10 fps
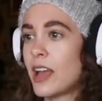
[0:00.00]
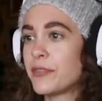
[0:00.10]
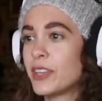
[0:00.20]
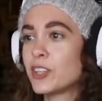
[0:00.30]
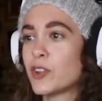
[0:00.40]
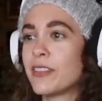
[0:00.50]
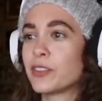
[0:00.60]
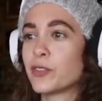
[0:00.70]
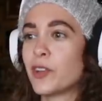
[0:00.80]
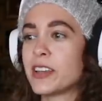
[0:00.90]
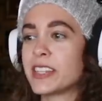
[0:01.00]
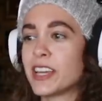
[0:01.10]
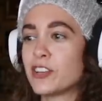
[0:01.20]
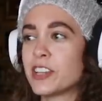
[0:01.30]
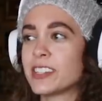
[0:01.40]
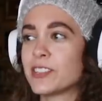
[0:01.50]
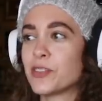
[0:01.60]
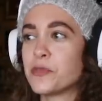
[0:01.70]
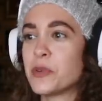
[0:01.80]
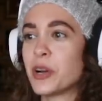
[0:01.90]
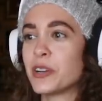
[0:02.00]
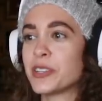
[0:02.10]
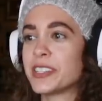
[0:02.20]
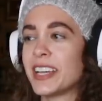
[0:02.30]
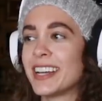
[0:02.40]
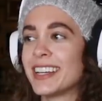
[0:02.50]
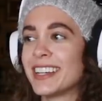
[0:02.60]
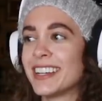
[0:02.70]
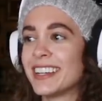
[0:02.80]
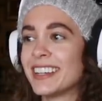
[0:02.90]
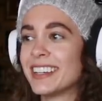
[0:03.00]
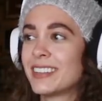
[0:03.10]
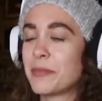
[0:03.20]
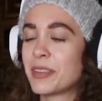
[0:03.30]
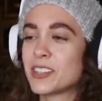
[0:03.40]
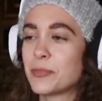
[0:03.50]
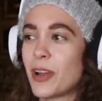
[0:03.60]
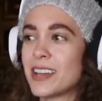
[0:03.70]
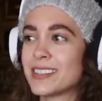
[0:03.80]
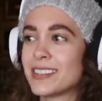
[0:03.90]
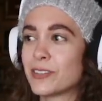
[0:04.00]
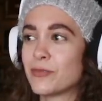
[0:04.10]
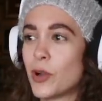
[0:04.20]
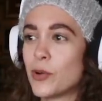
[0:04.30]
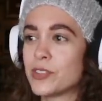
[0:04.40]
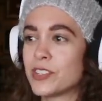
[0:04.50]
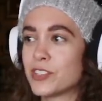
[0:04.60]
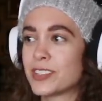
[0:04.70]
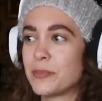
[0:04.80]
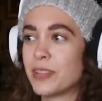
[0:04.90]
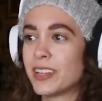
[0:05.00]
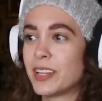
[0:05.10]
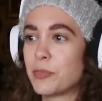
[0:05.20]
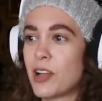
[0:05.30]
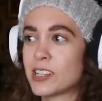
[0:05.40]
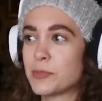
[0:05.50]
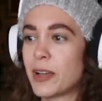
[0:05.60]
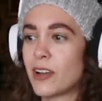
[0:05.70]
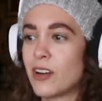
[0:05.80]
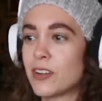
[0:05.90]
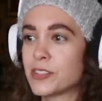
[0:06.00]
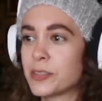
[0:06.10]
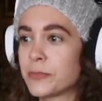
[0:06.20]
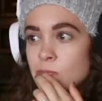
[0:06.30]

I feel like driving through Los Angeles is the worst idea. I'm like surprised the road isn't just completely blocked by cars.